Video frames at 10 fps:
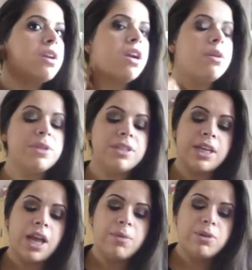Everybody's
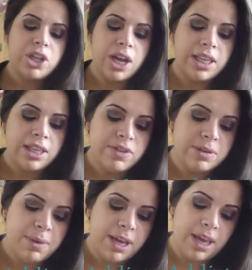like, I wish I lived
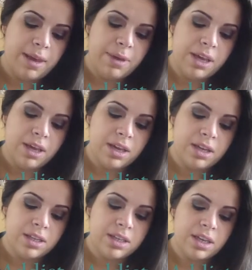in Miami.
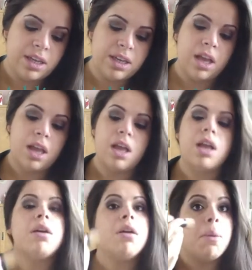It's like,
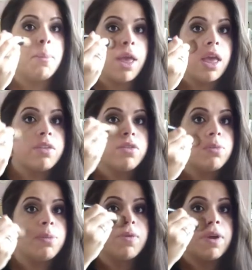it's
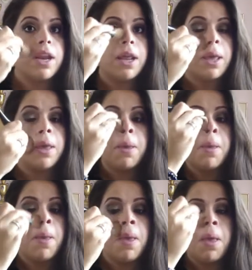super rainy.
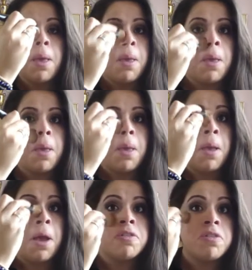
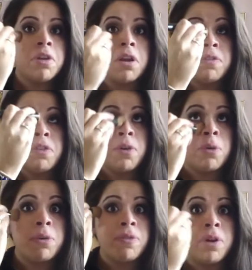I just got off the phone
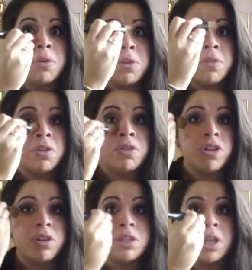with my friend who lives in
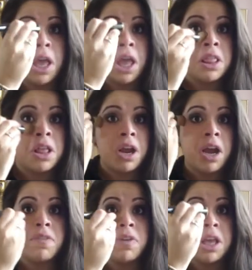Jersey, and they
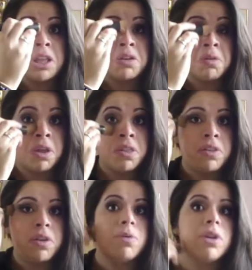have nicer weather
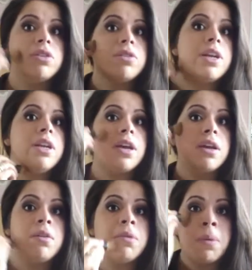than we do right
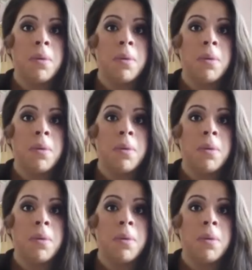now.